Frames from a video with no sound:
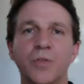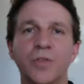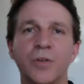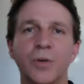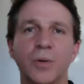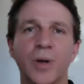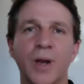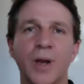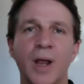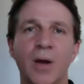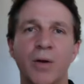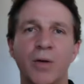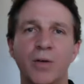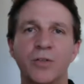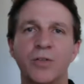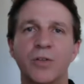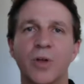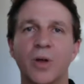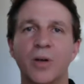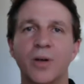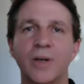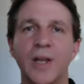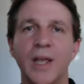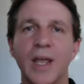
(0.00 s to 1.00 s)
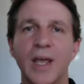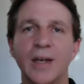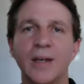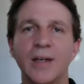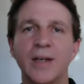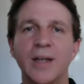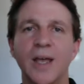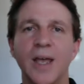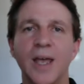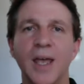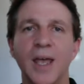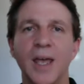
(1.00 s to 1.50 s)
stuartharris.net,
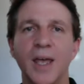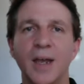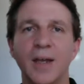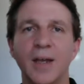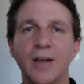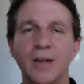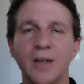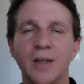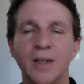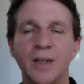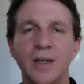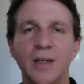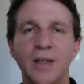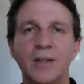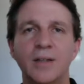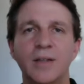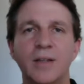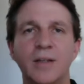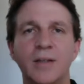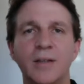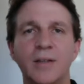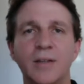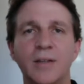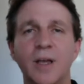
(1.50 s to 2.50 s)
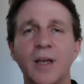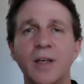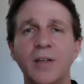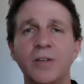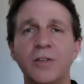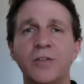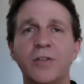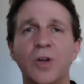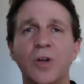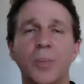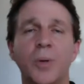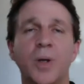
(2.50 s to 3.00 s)
and
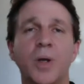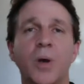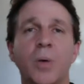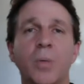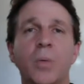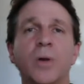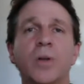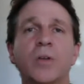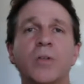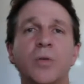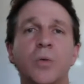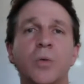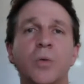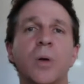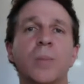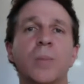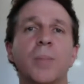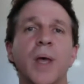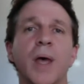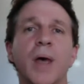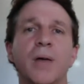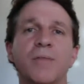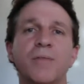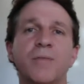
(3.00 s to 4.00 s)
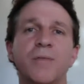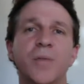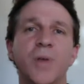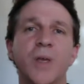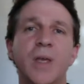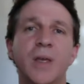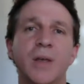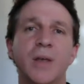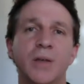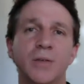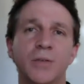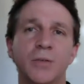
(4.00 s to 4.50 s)
today's topic I want to talk about
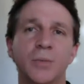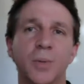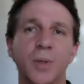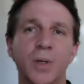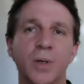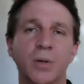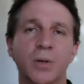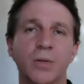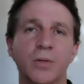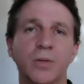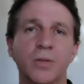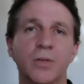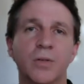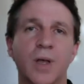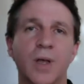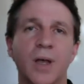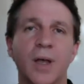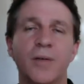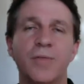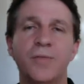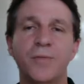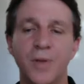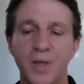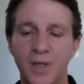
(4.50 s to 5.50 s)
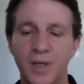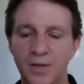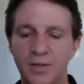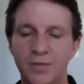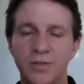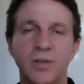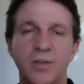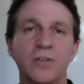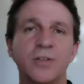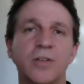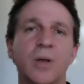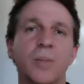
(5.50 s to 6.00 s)
fears because uh,
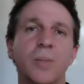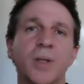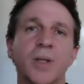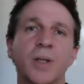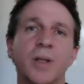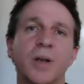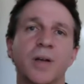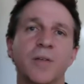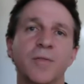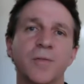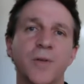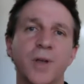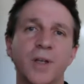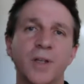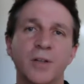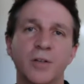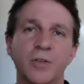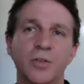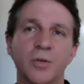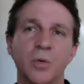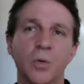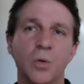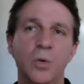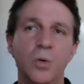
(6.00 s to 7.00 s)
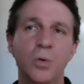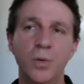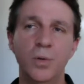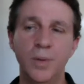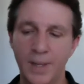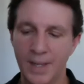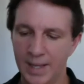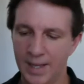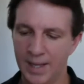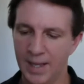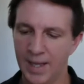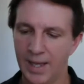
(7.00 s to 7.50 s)
fears are something that affect us all,
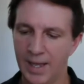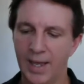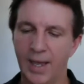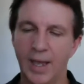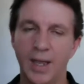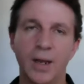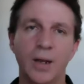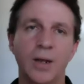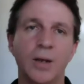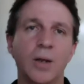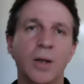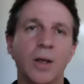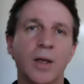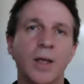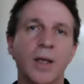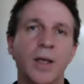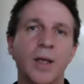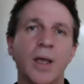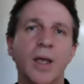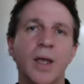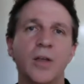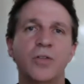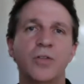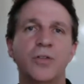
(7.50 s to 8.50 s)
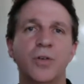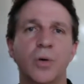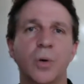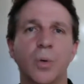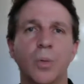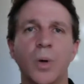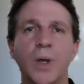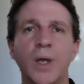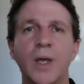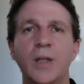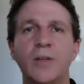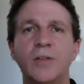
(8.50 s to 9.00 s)
and uh, as you're
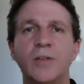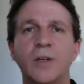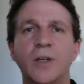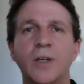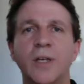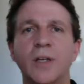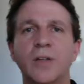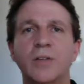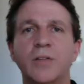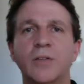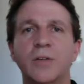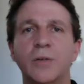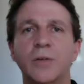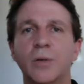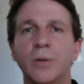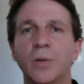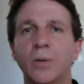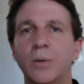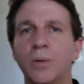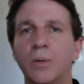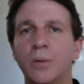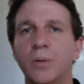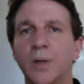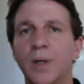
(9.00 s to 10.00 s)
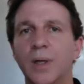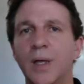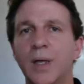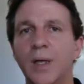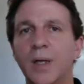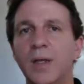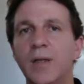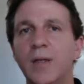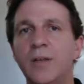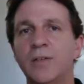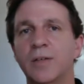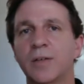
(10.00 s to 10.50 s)
aware, to get to
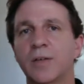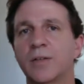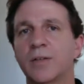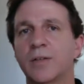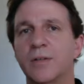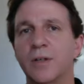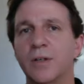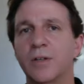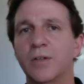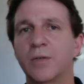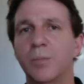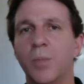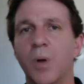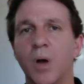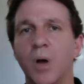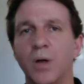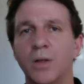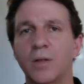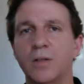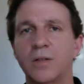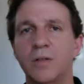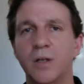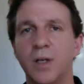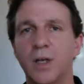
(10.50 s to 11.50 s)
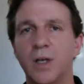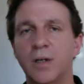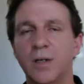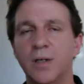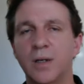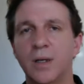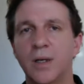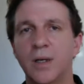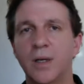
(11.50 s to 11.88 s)
any success mindset,